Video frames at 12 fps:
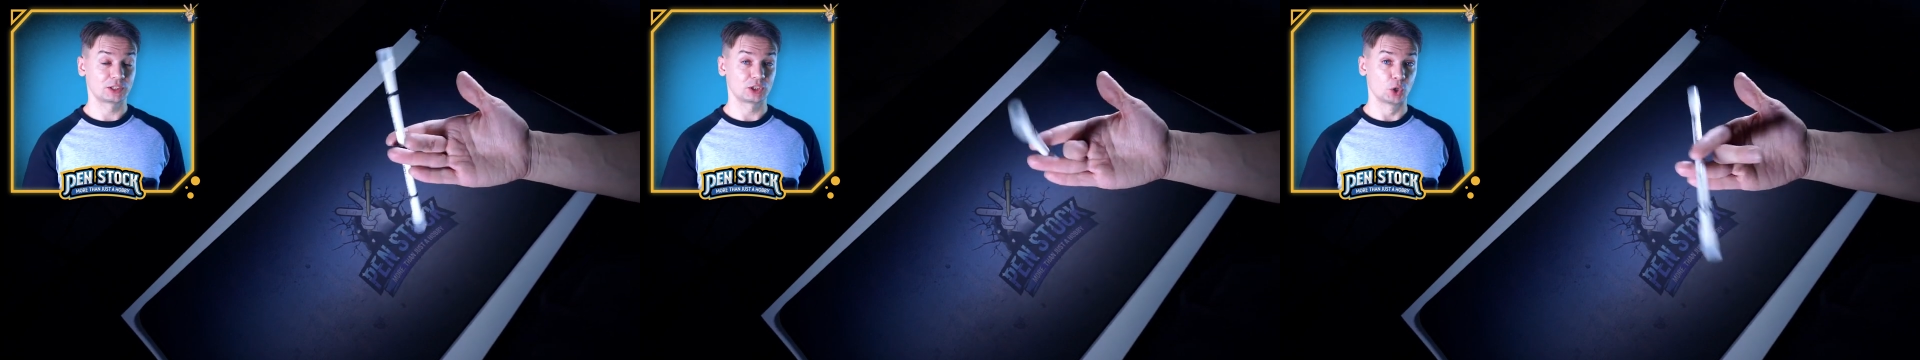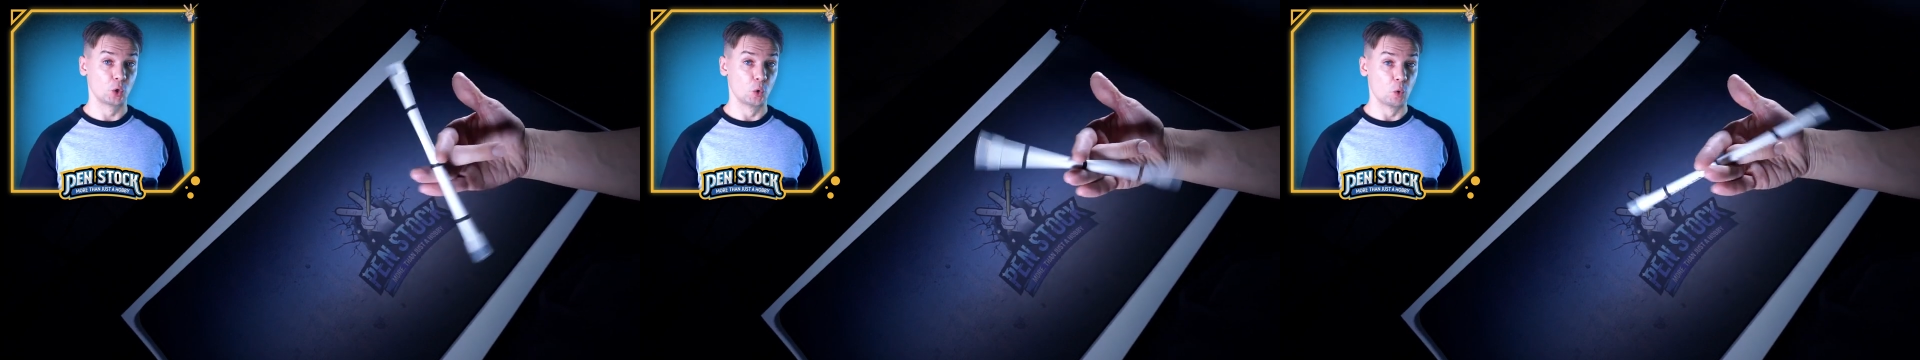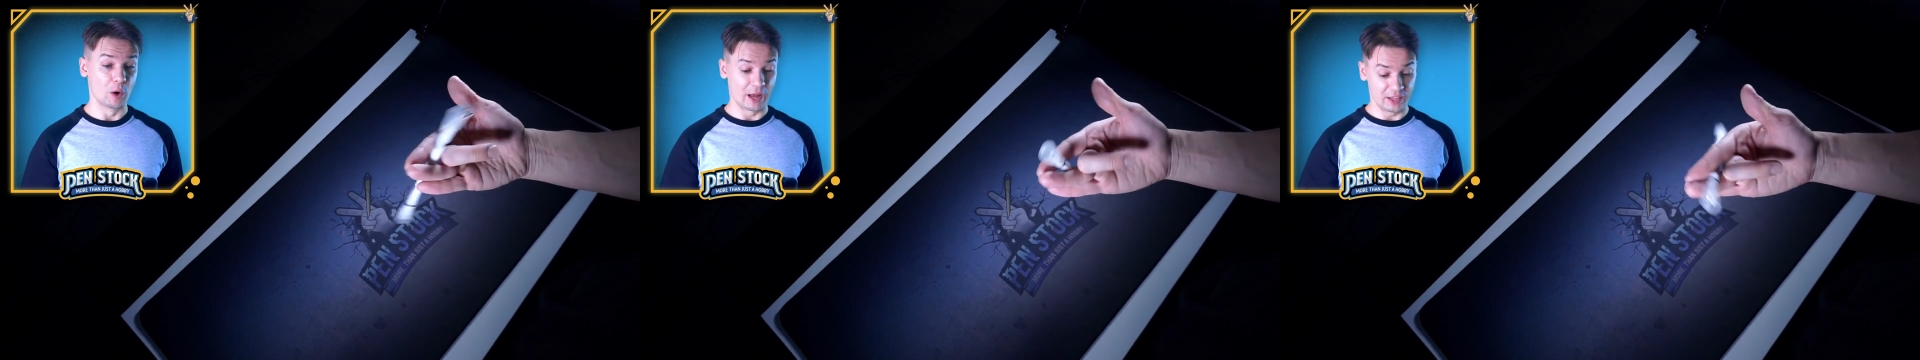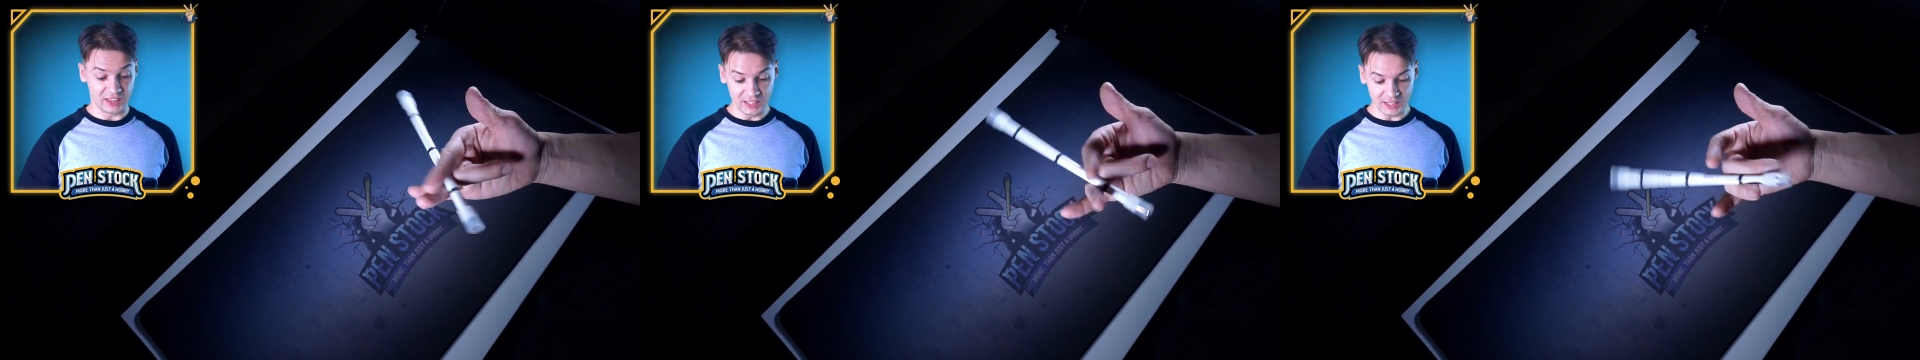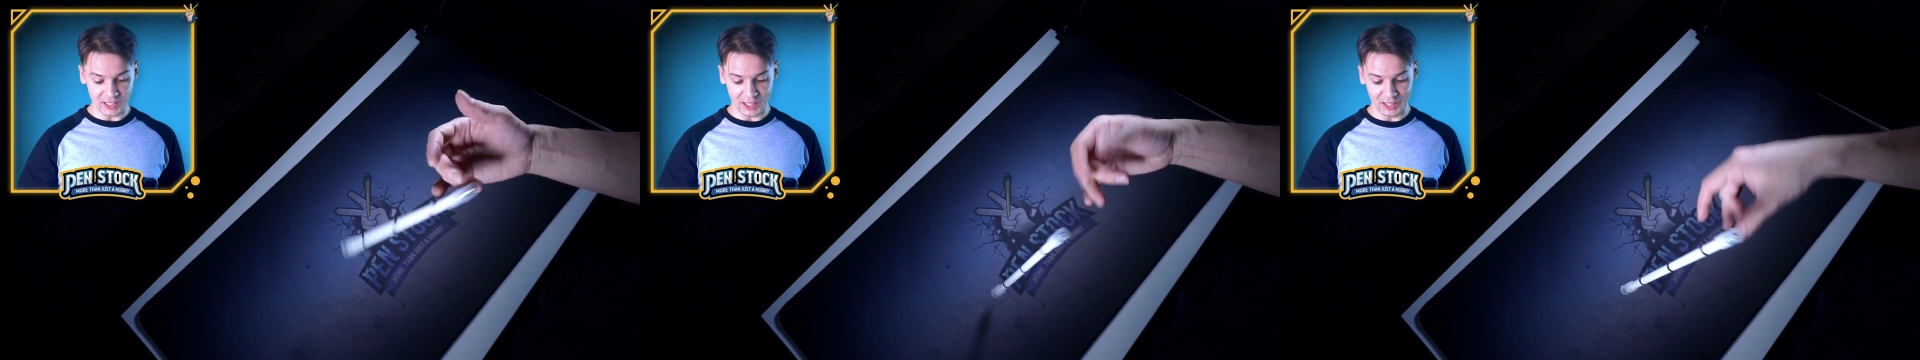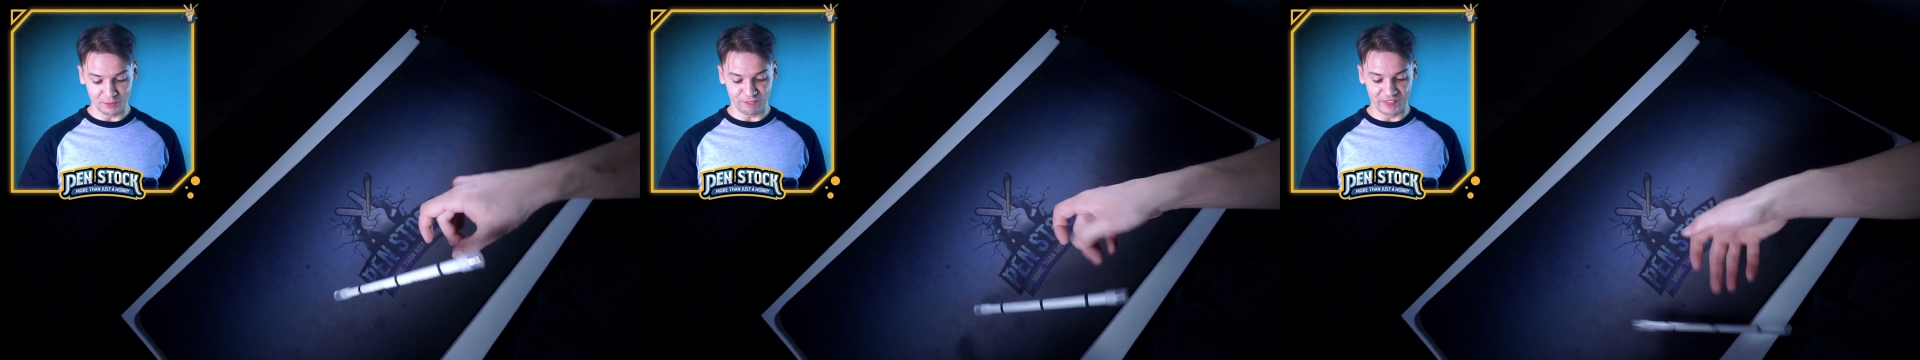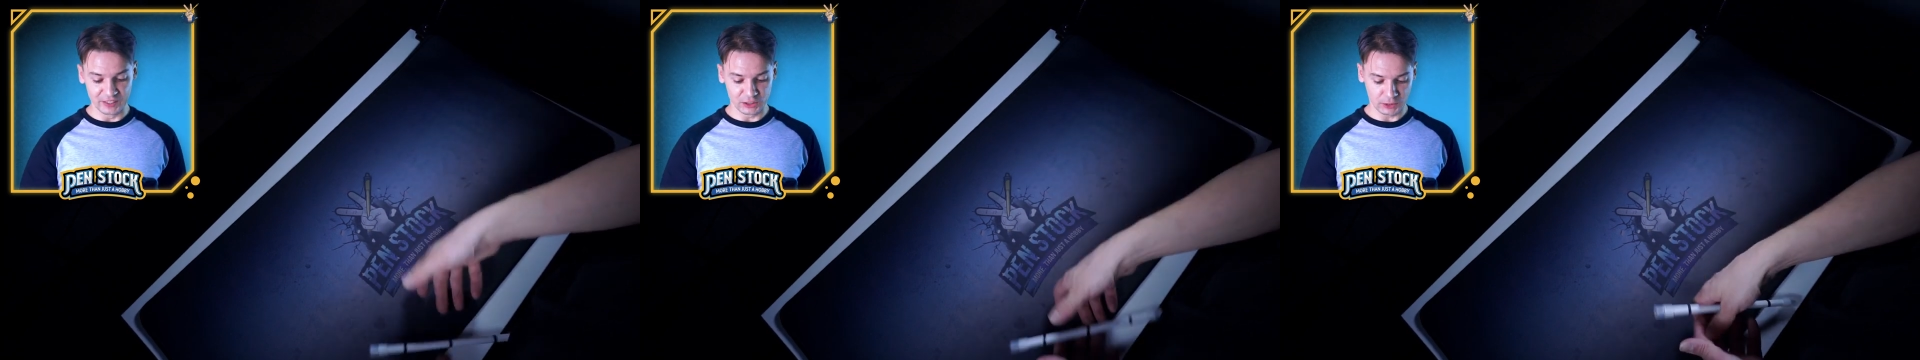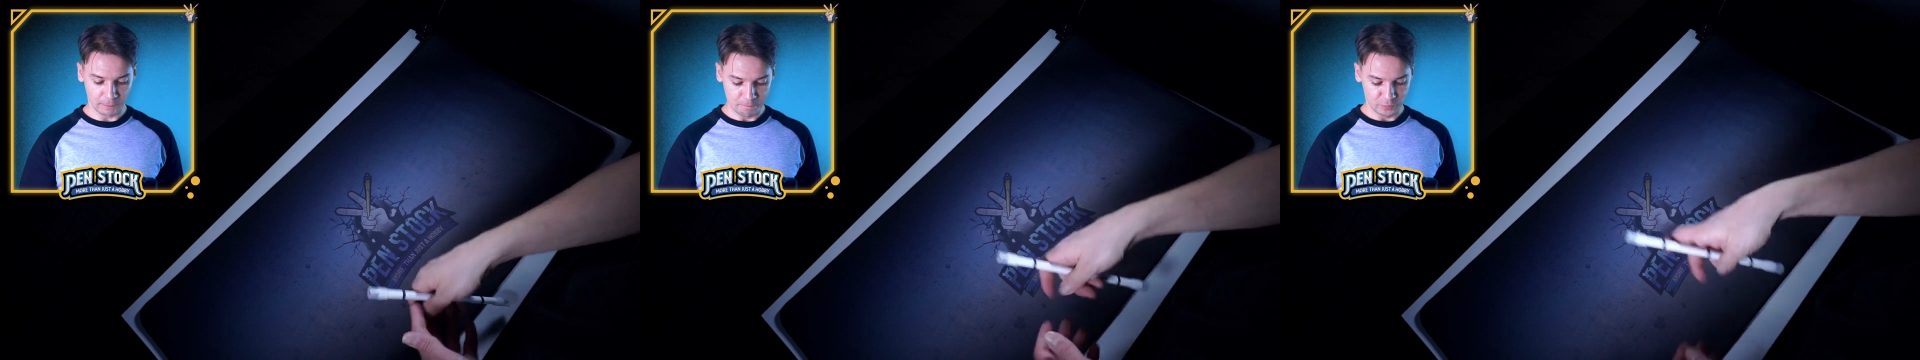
So I think that it fits